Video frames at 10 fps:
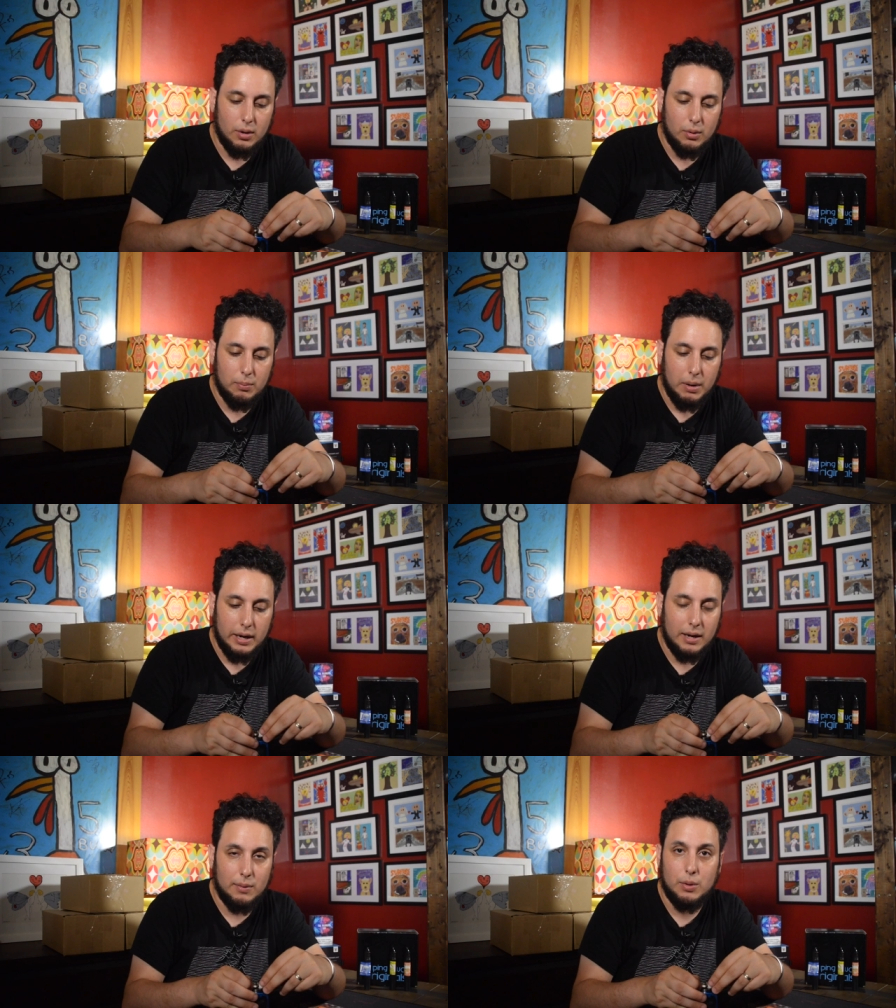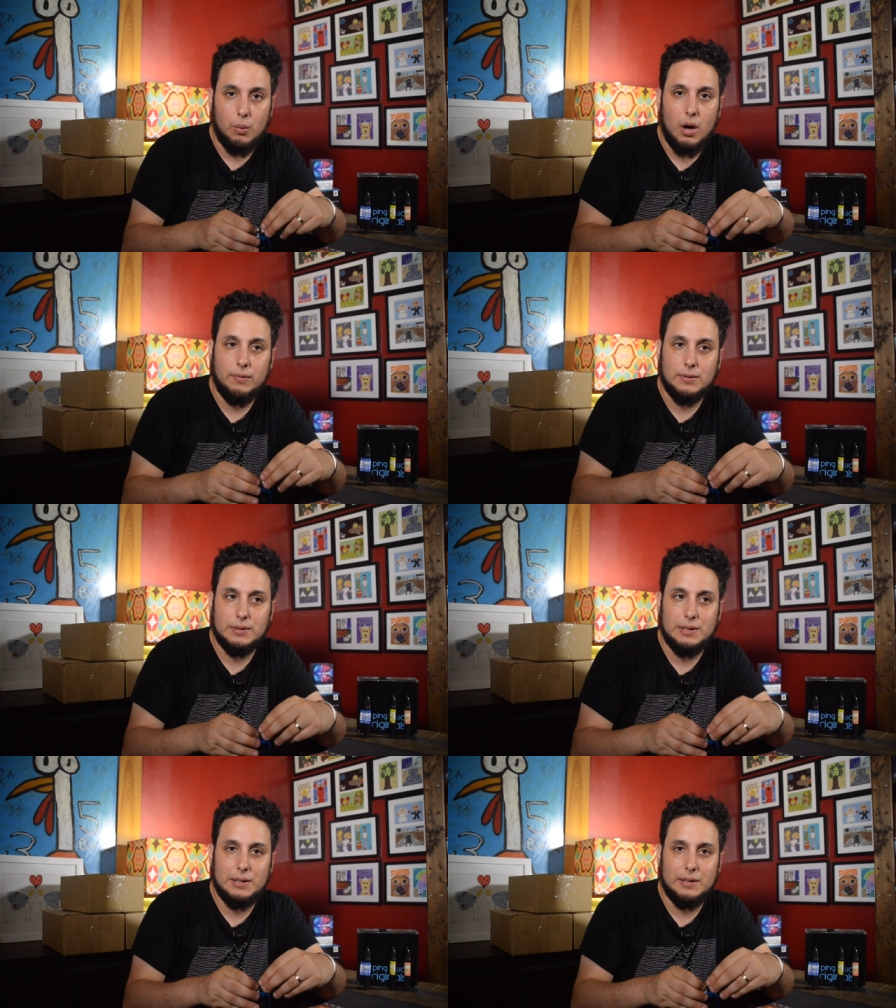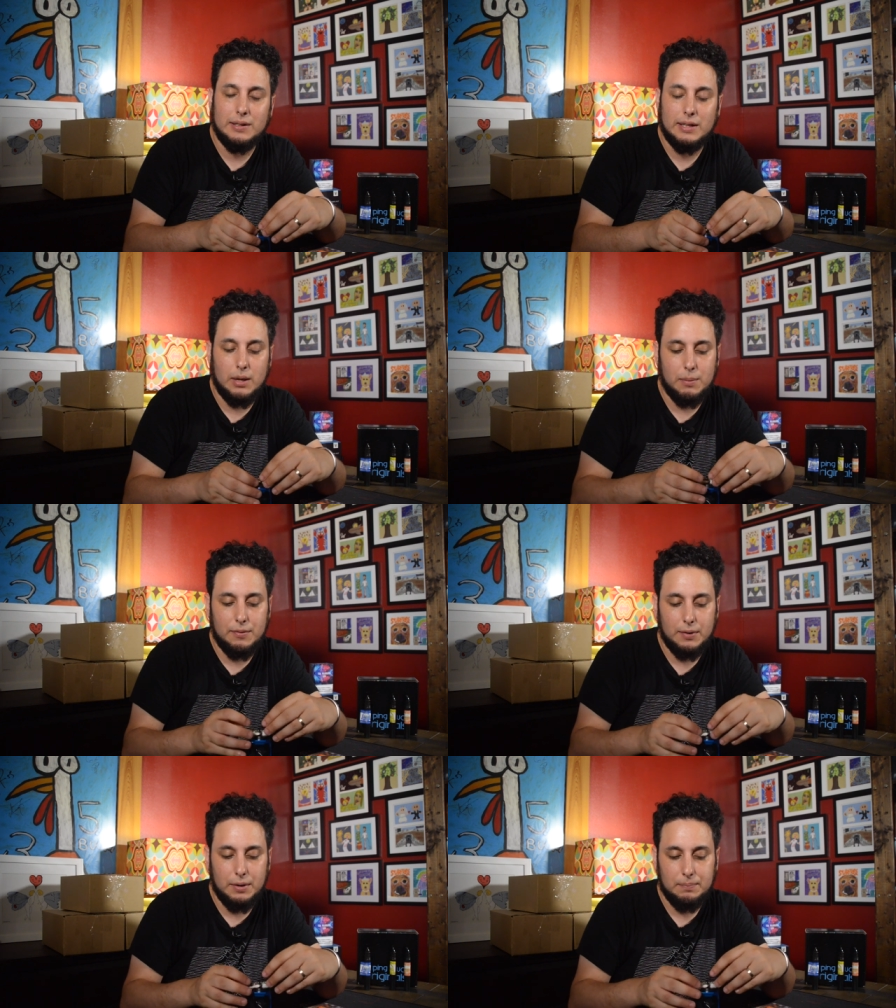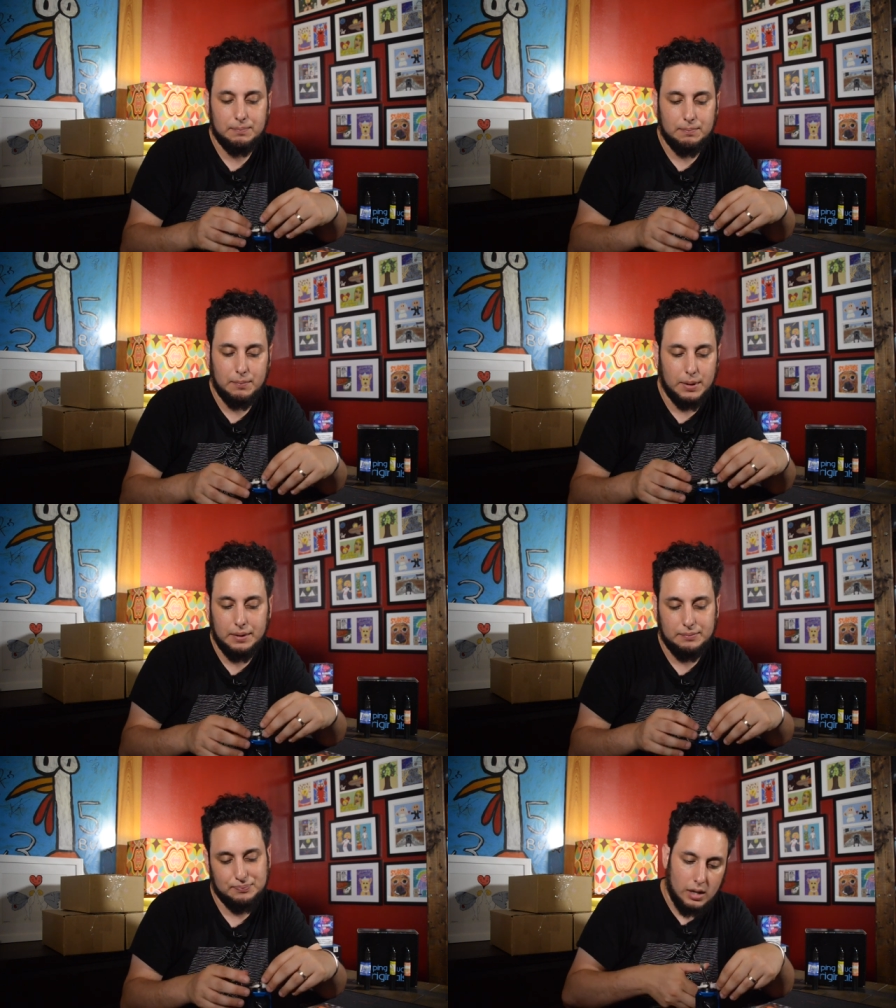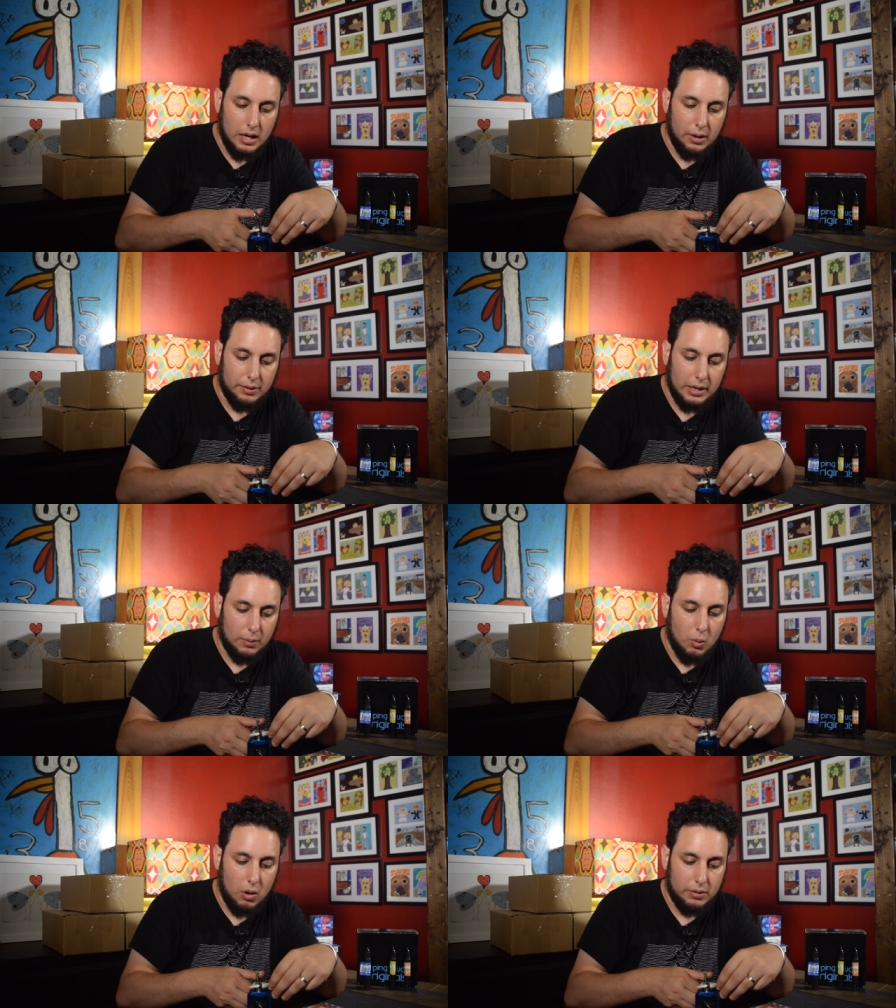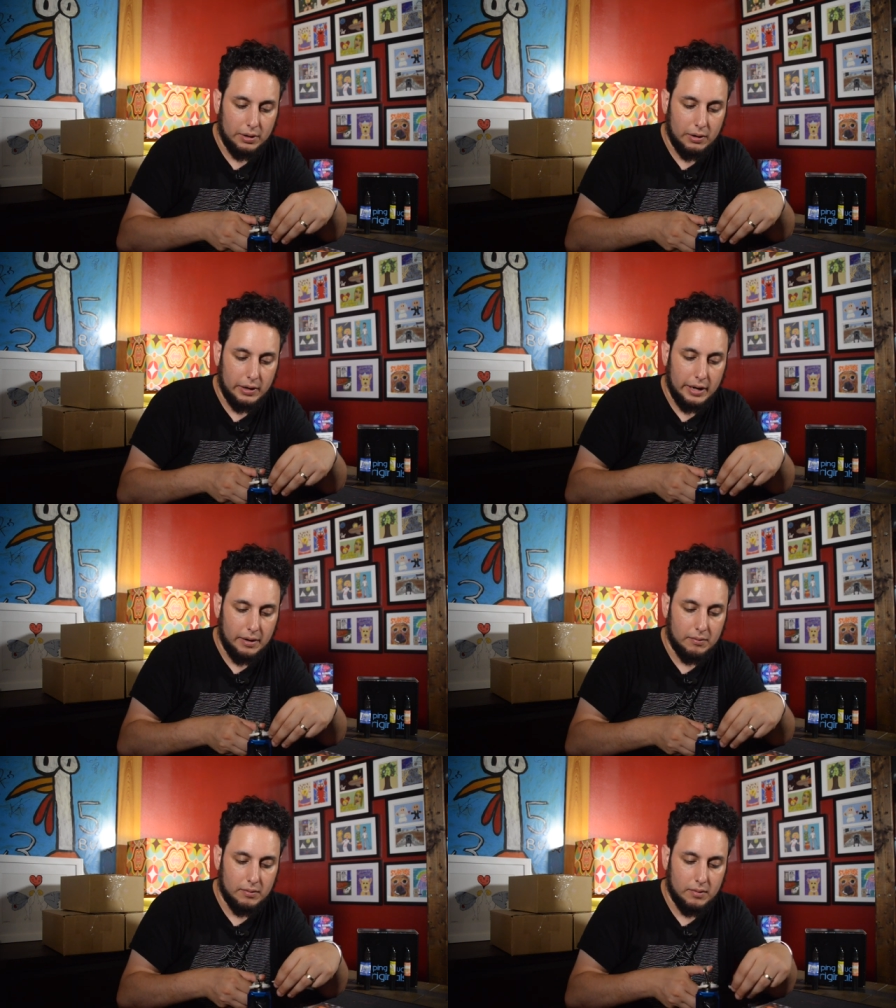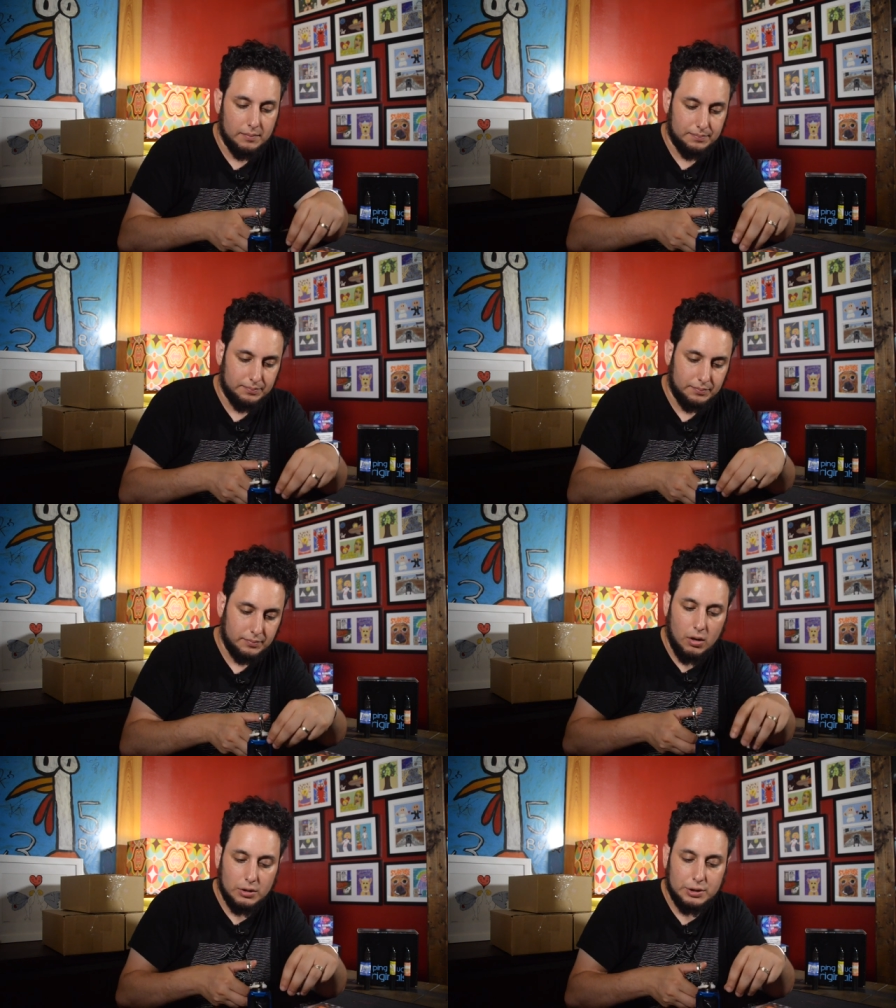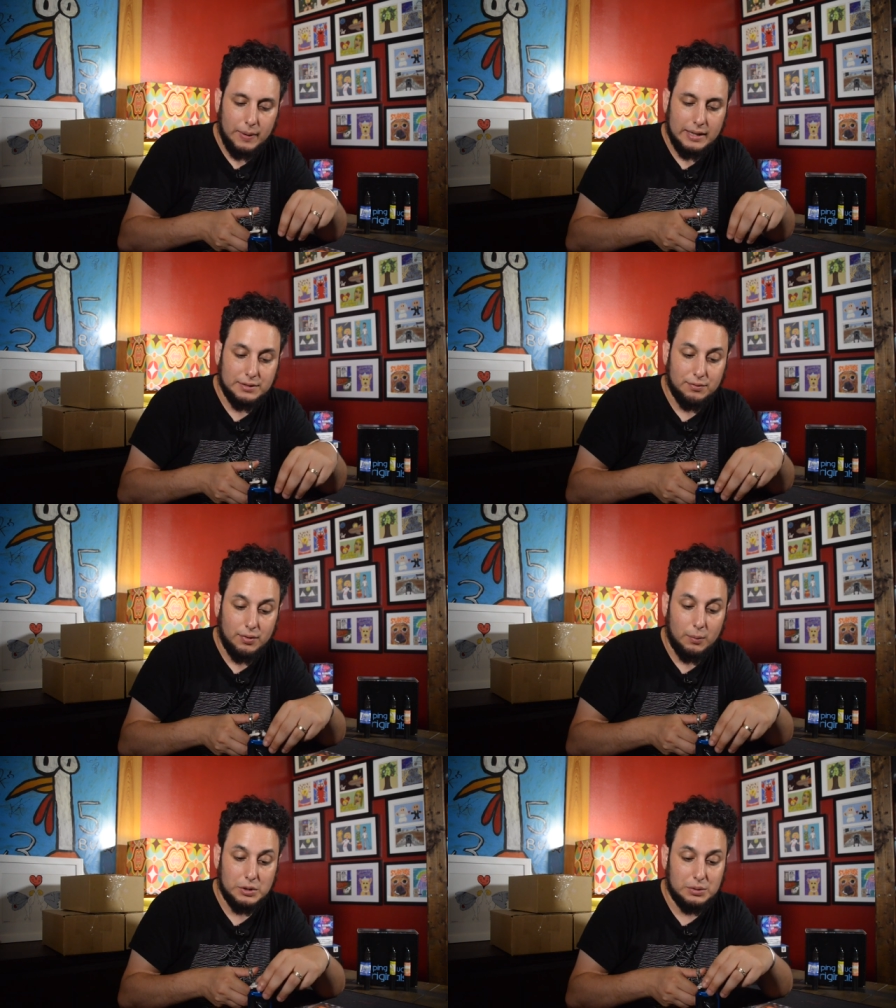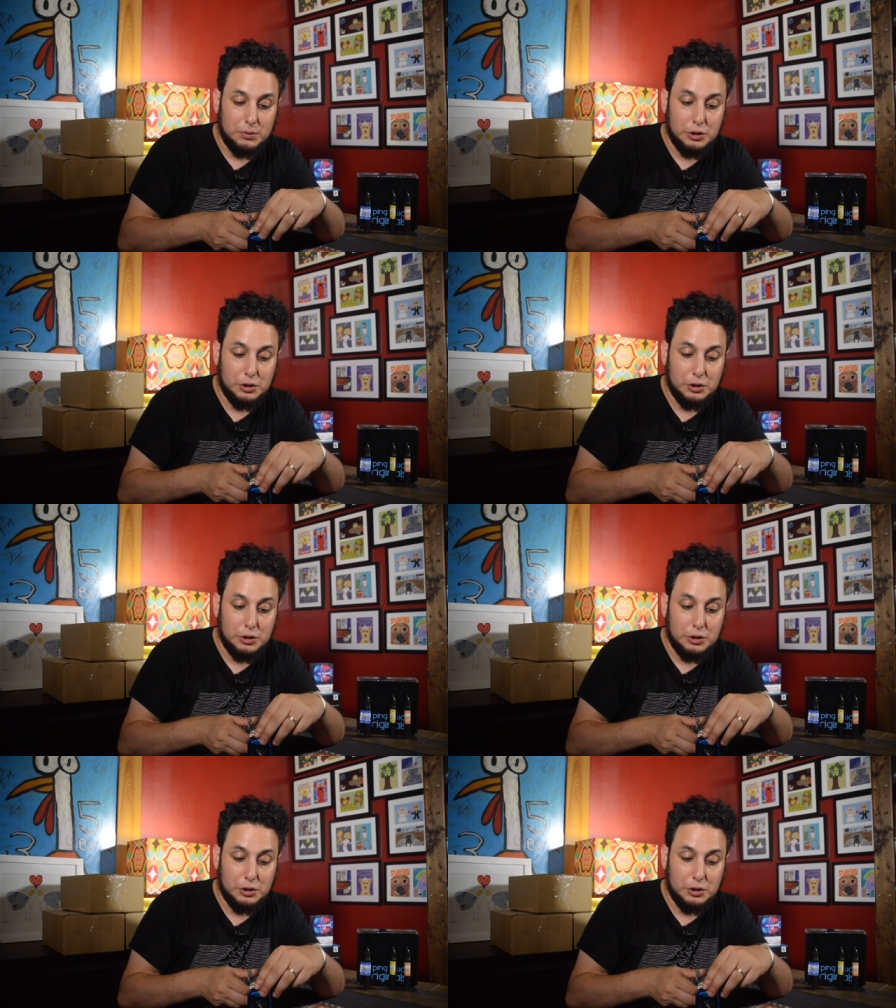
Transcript: go biking with the Waffles there. I think that would be fun, but uh, I don't think I'd walk there again. Also had some fun with some